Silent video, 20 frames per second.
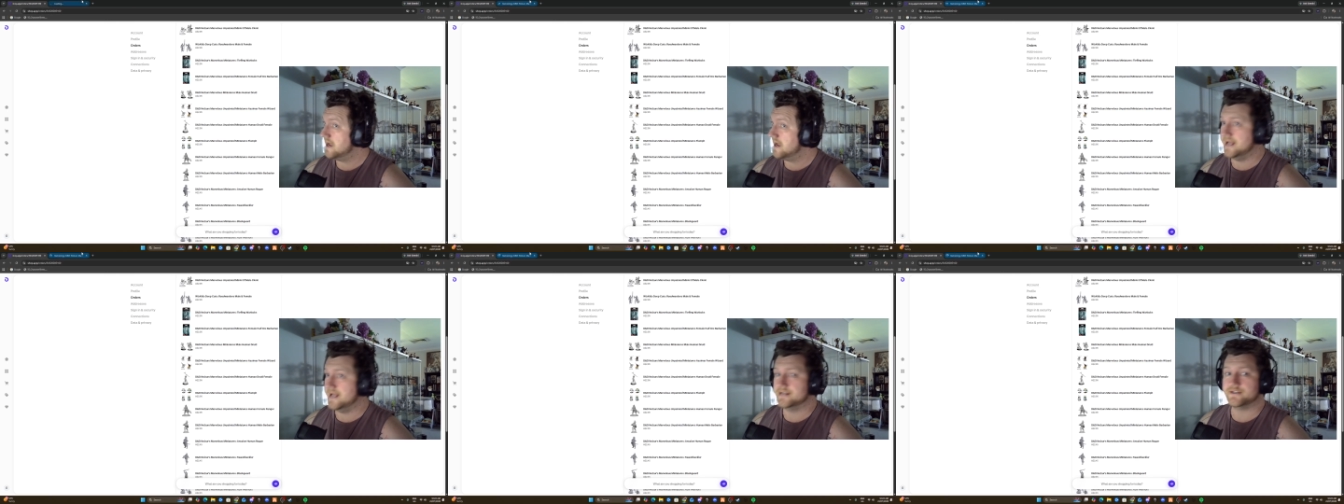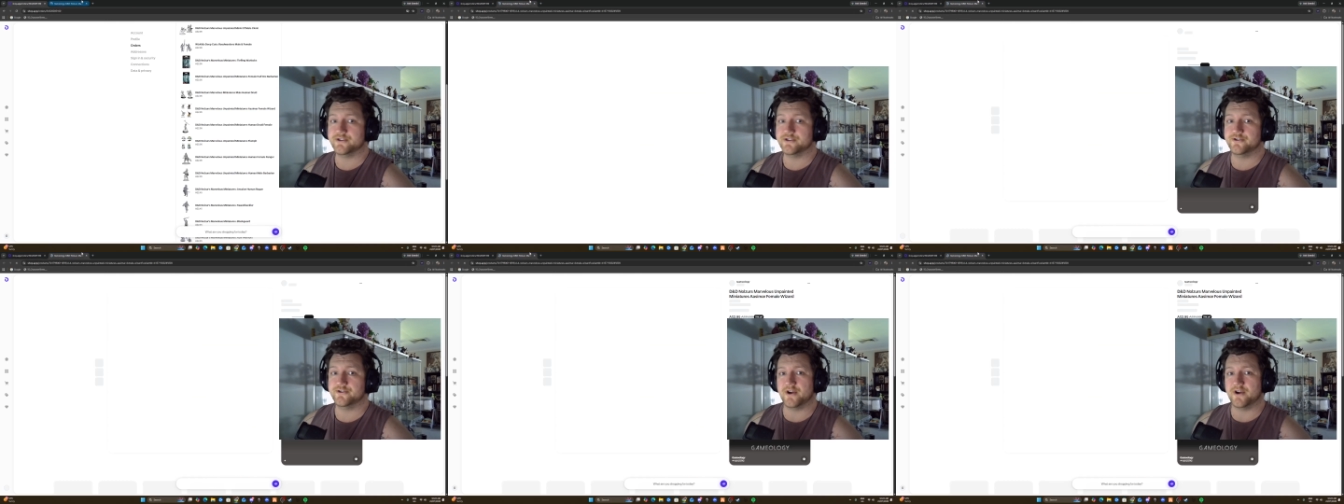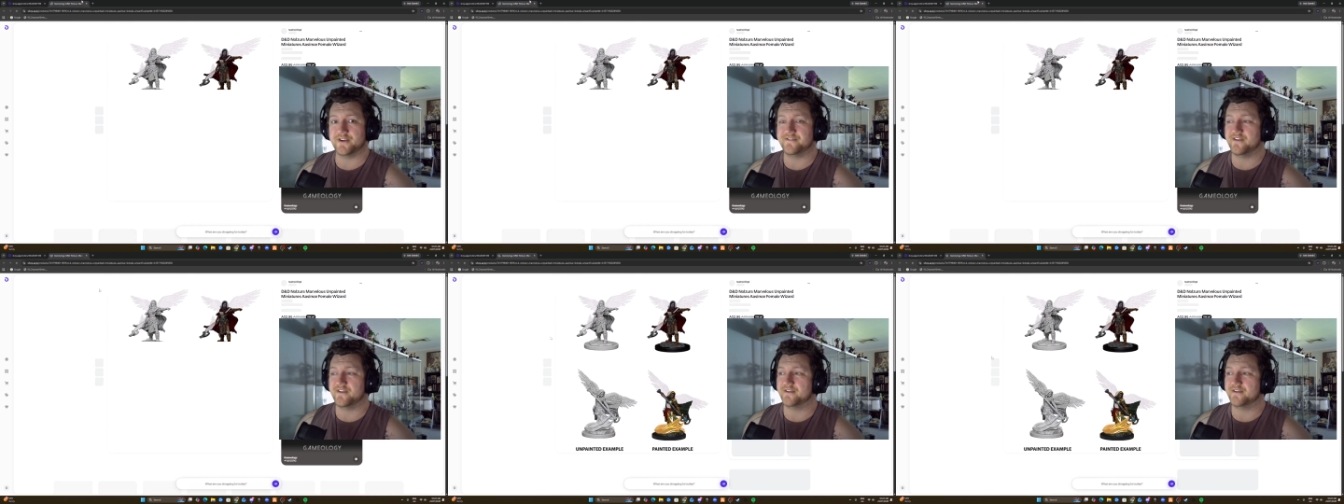and
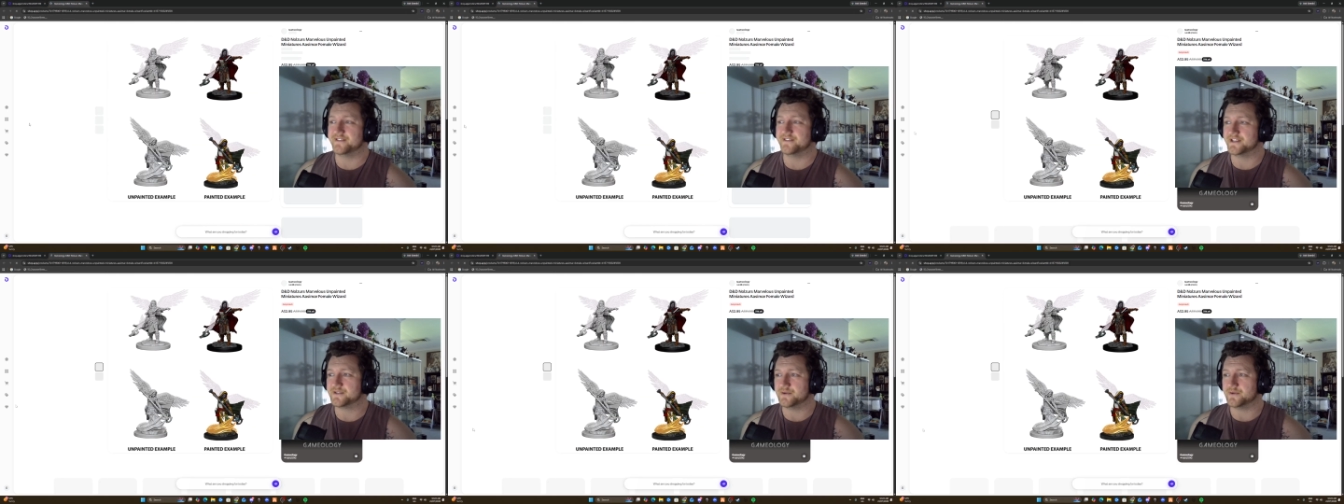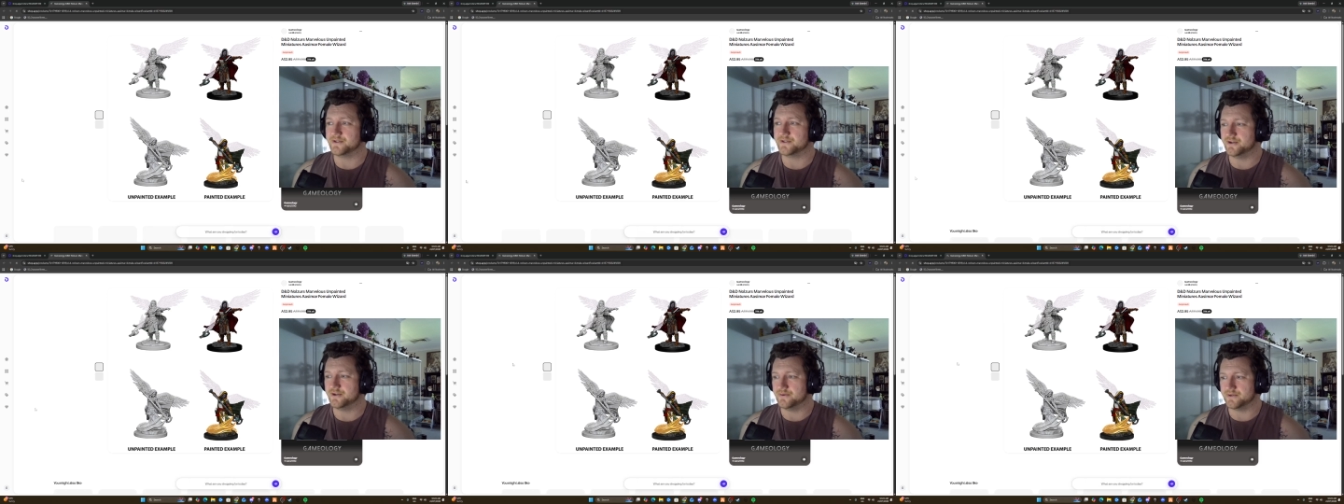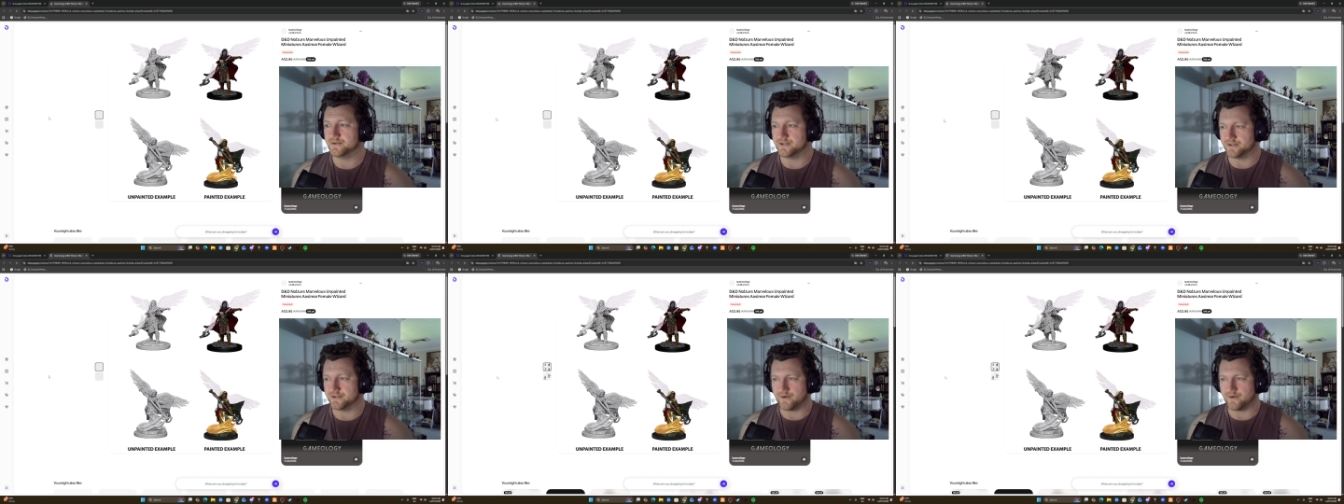$2.95 for this one too,
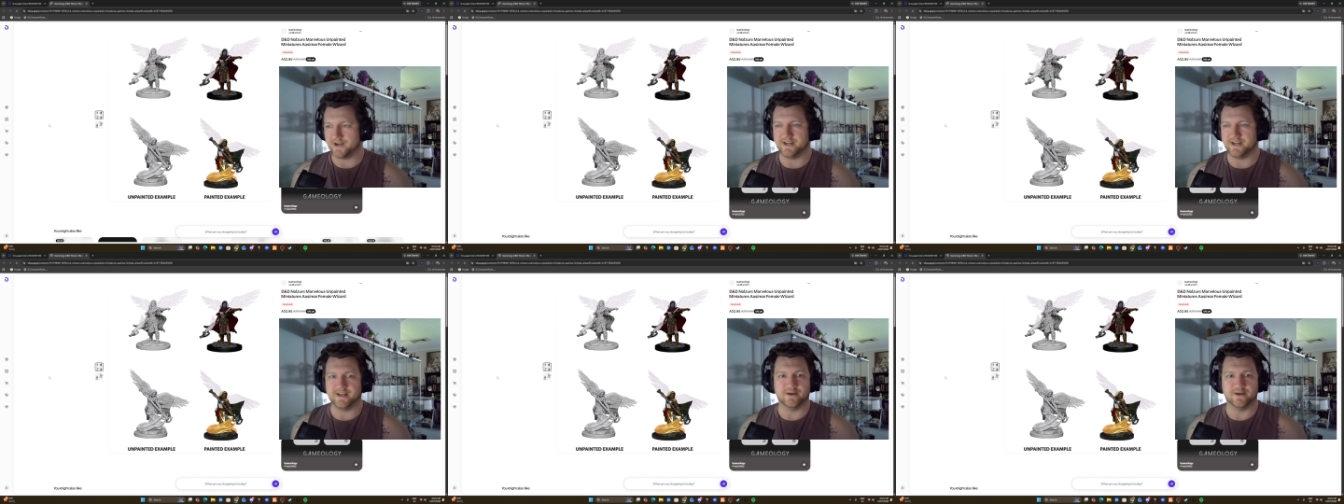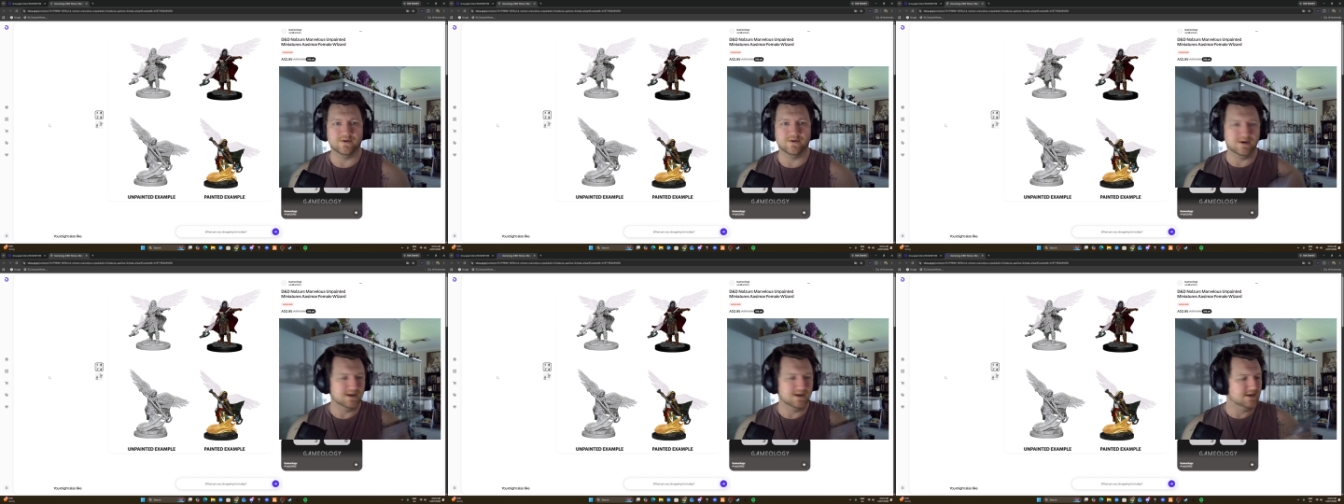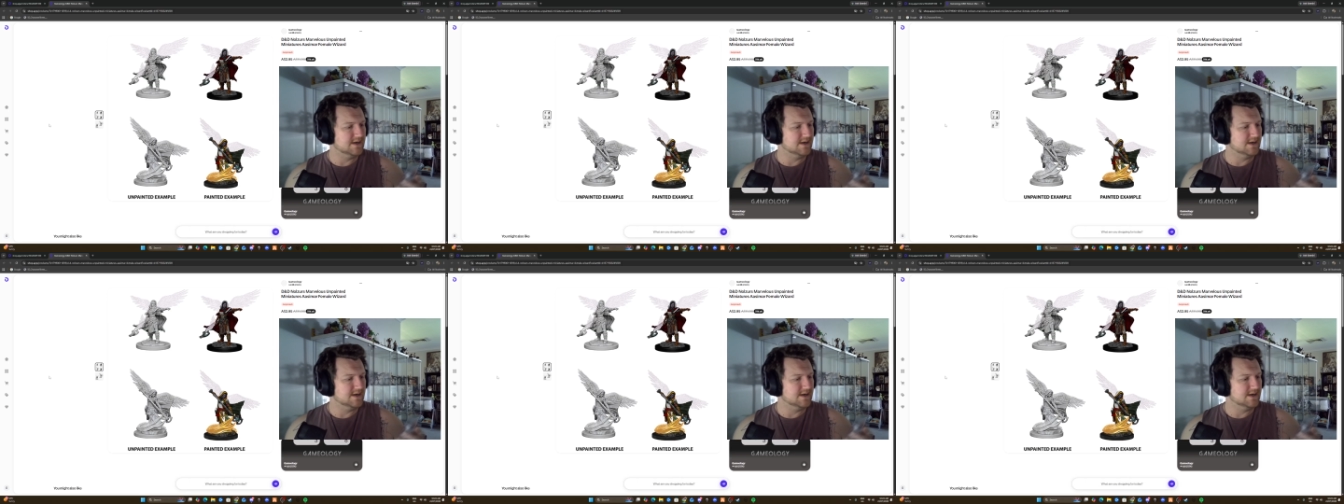which is a great deal.